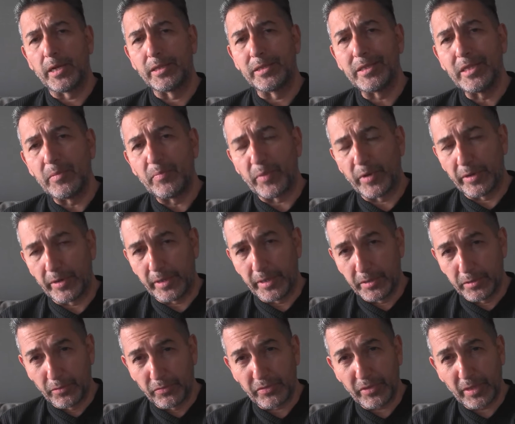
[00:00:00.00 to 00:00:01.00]
deeper
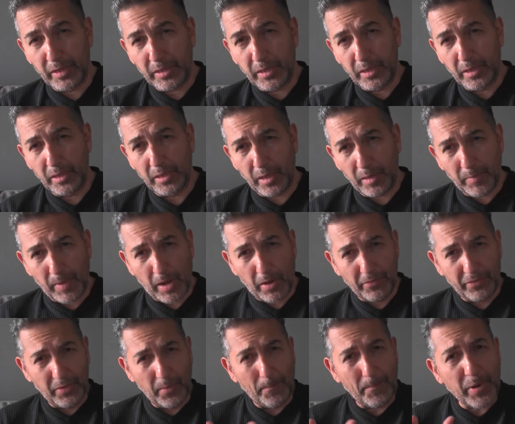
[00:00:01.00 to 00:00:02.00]
into thinking
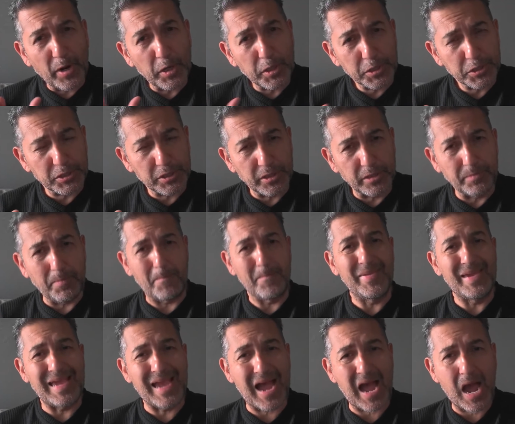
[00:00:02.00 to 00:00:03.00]
about the person
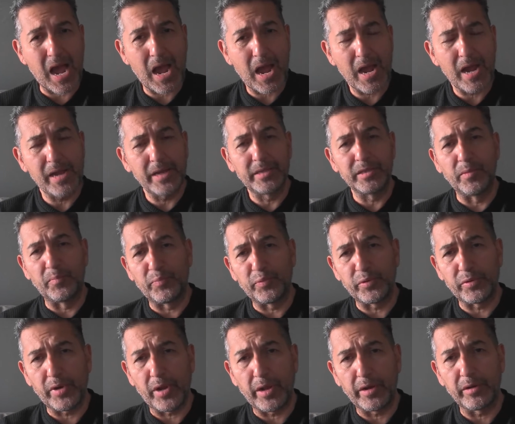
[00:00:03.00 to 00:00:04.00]
behind the
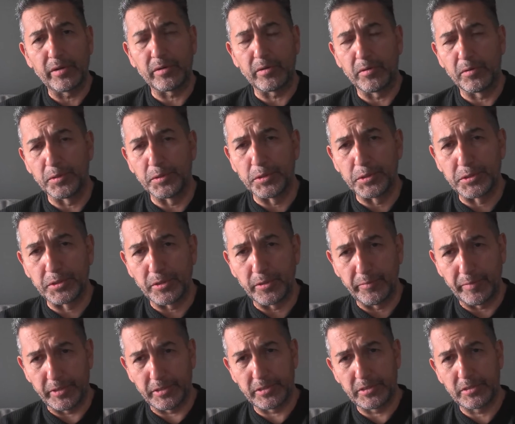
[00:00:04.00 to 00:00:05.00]
product or the
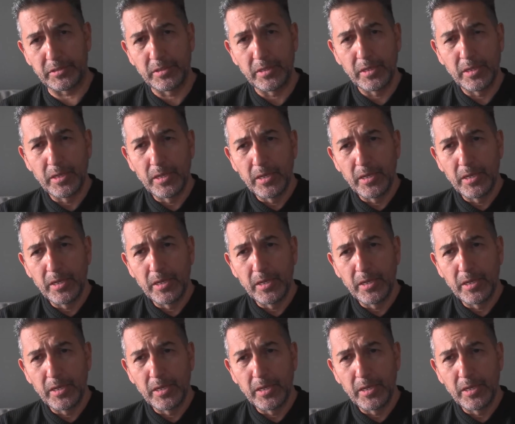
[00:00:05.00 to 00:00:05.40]
service.